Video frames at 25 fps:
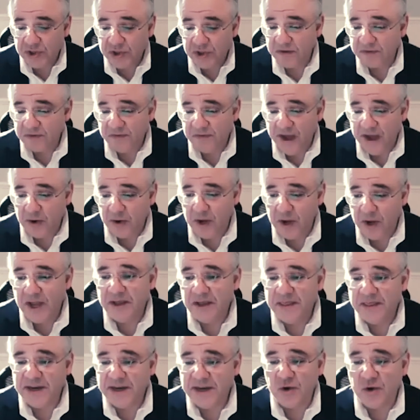have found
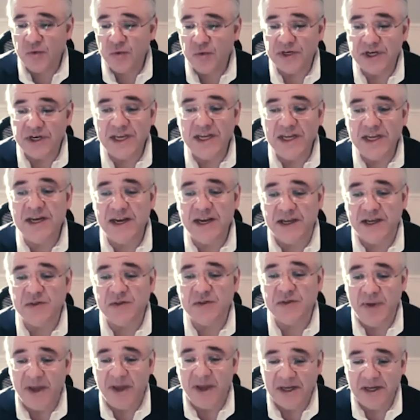they don't need
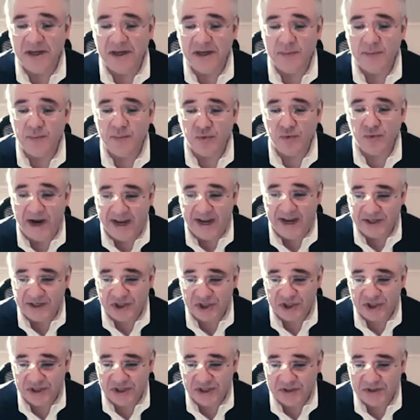as many
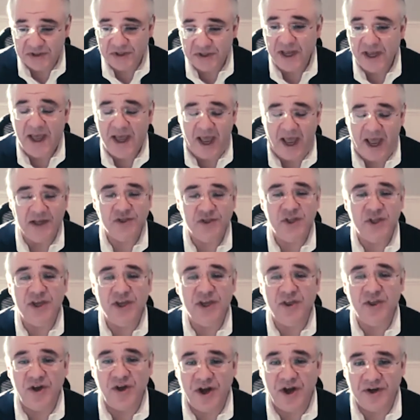branches as they
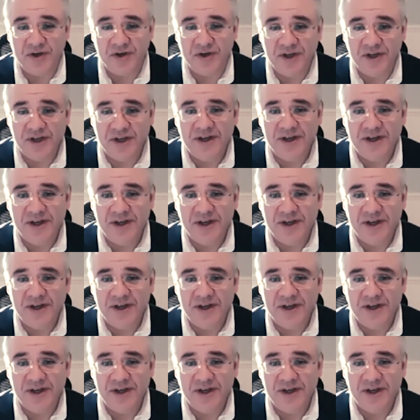thought.